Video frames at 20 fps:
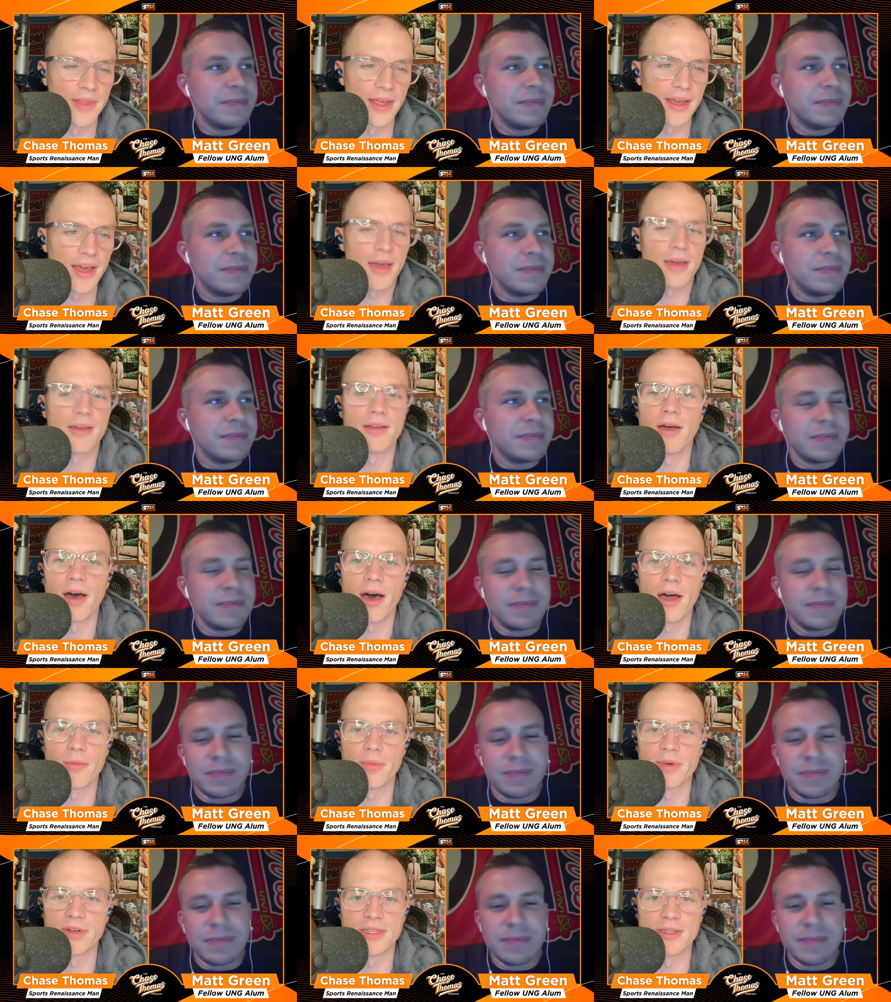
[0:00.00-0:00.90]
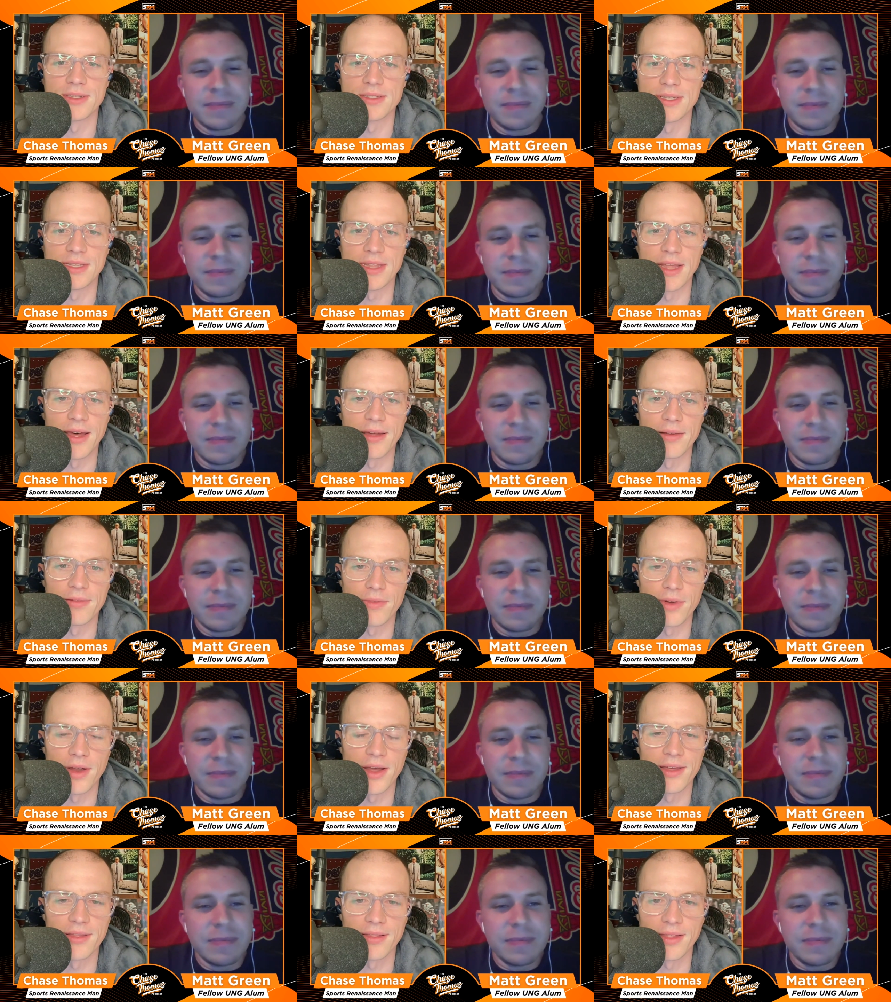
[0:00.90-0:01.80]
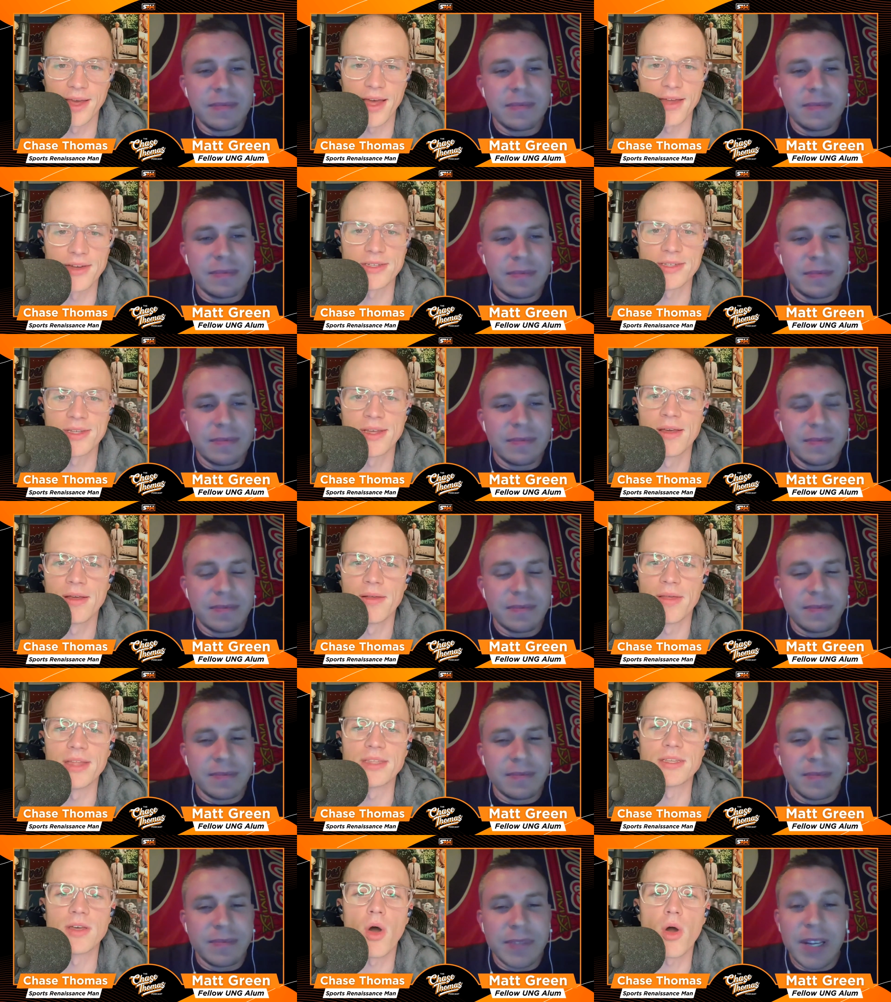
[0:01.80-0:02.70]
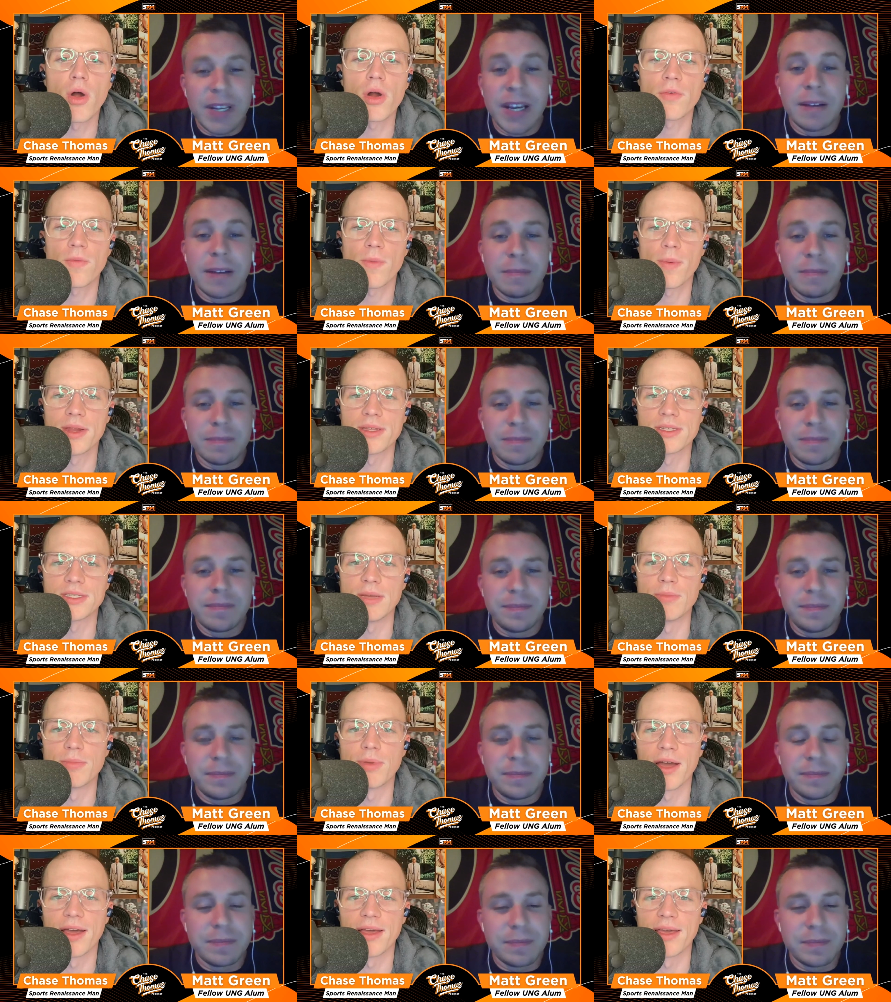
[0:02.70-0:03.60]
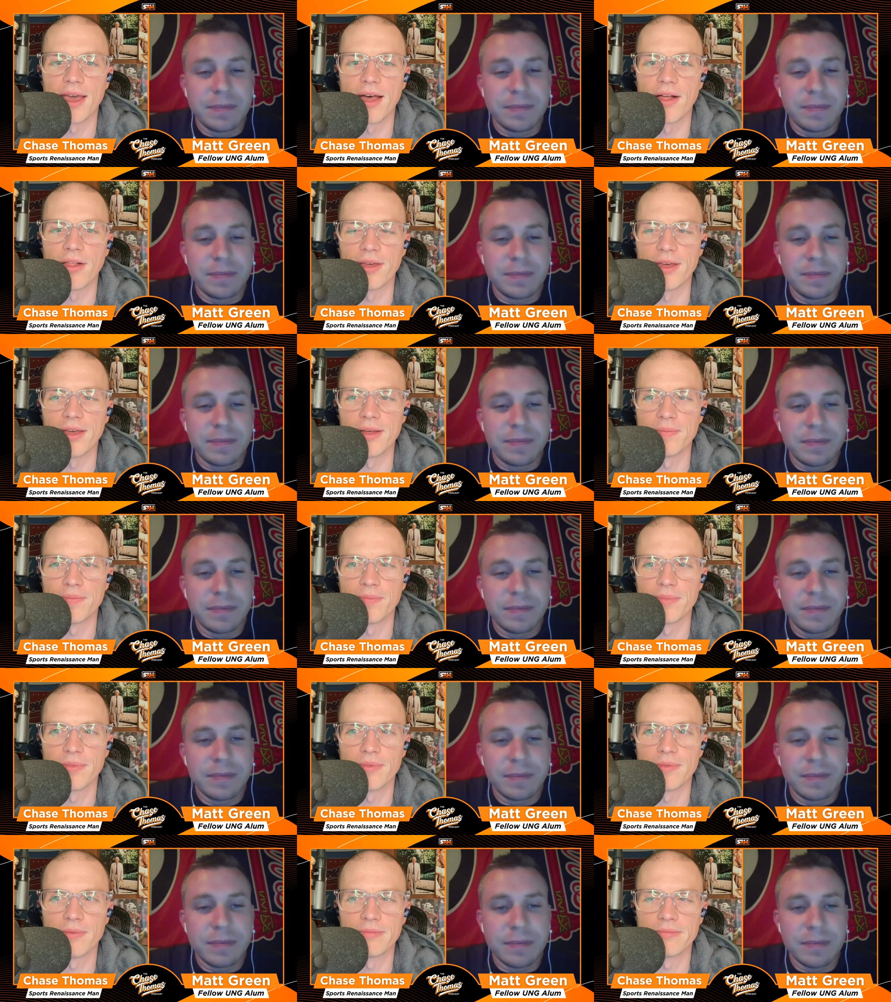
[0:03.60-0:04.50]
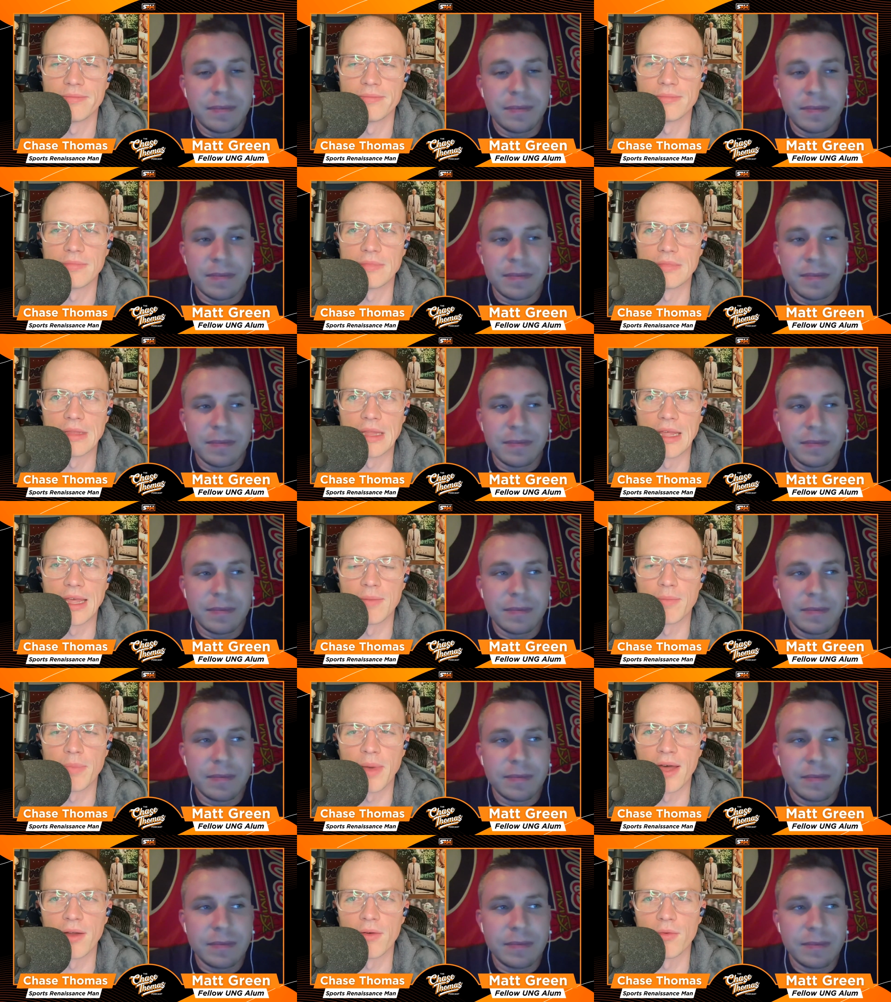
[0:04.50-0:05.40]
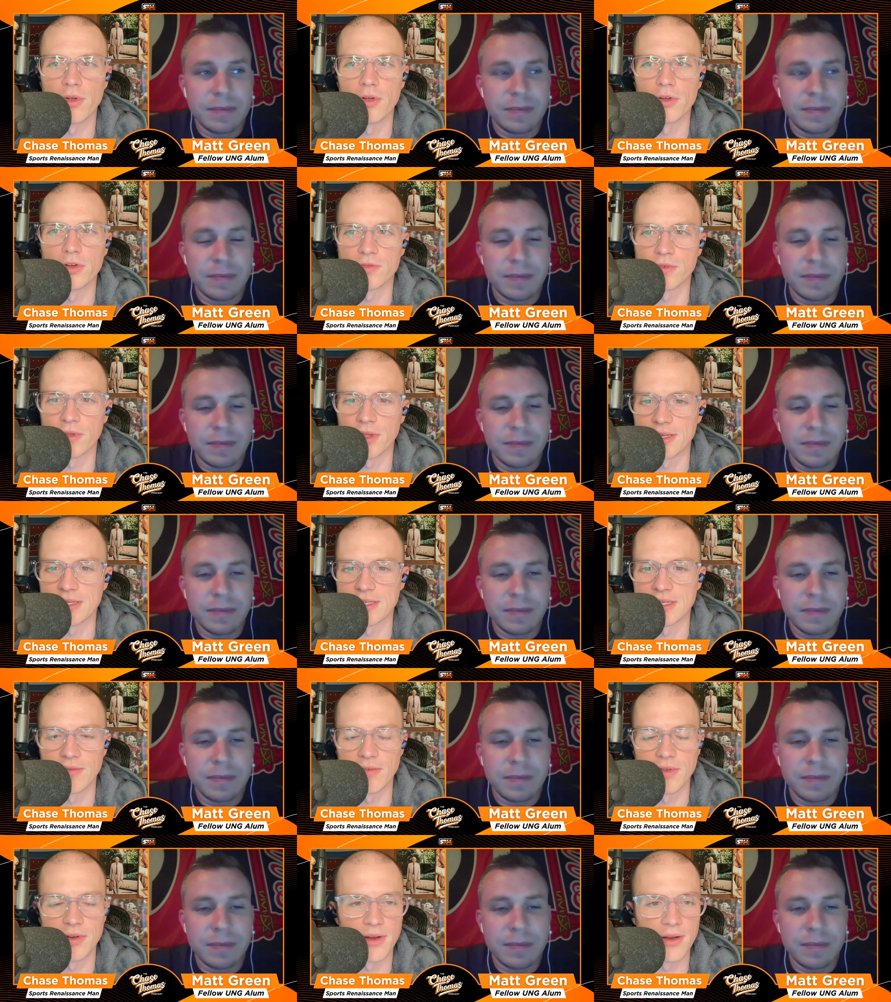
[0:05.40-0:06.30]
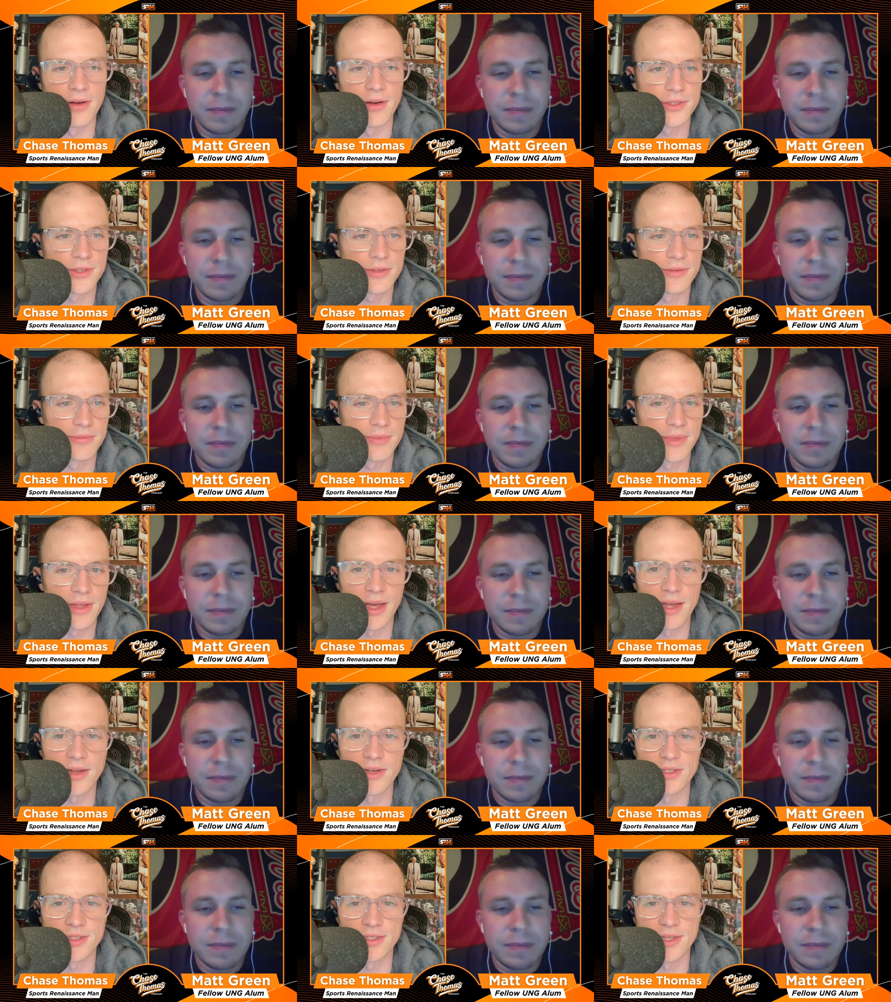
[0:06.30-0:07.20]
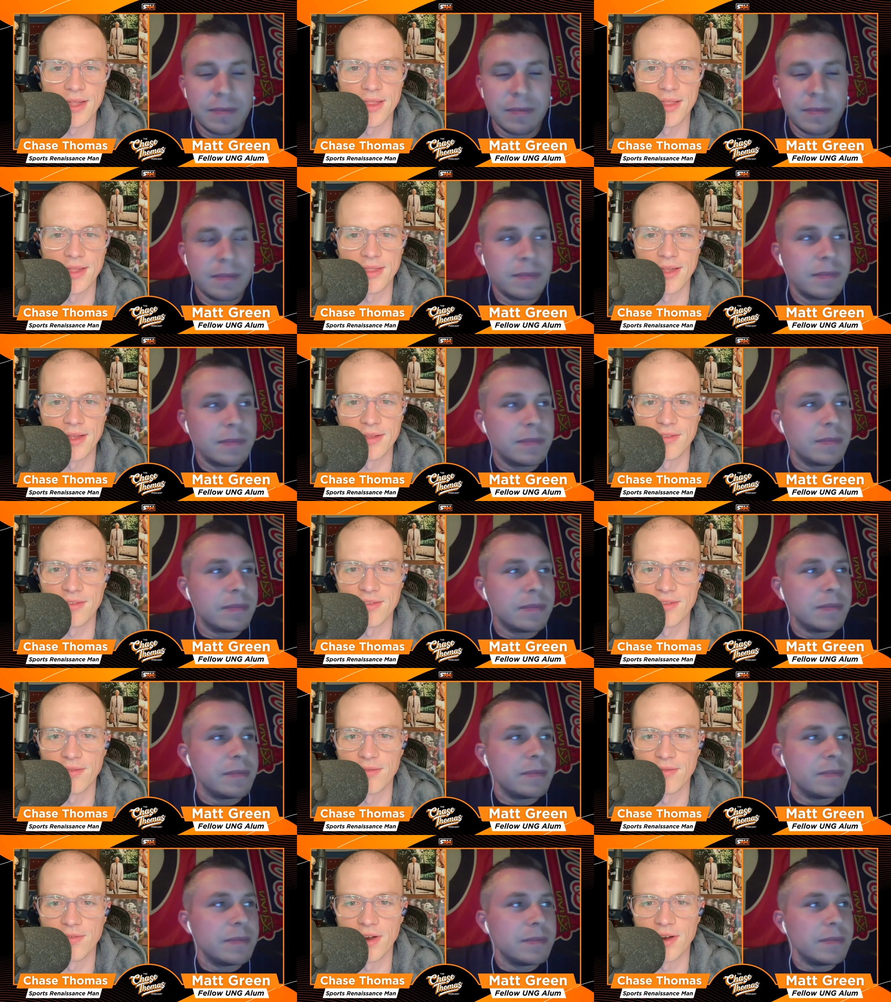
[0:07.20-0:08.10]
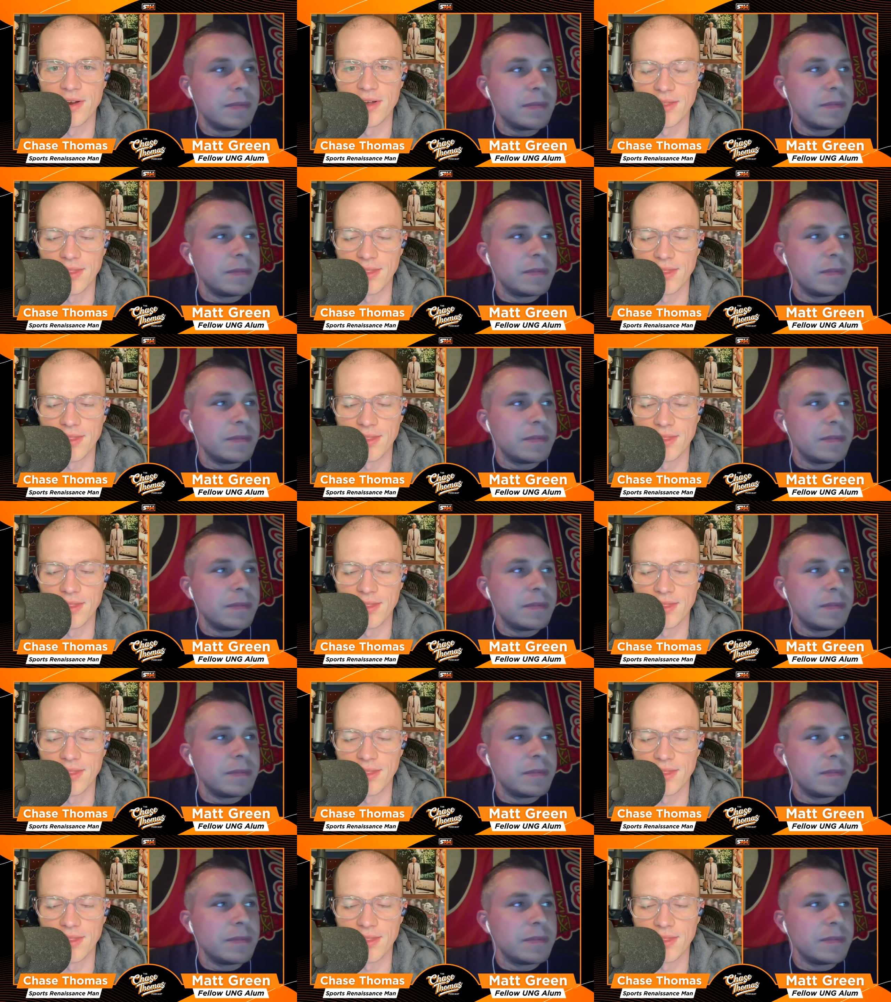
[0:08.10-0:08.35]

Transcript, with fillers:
Speaker 1: Like I could 100% see that, right? Like I just, it's hard for me to see Brian Kelly at Baton Rouge for like seven years. Like I just, I think that's very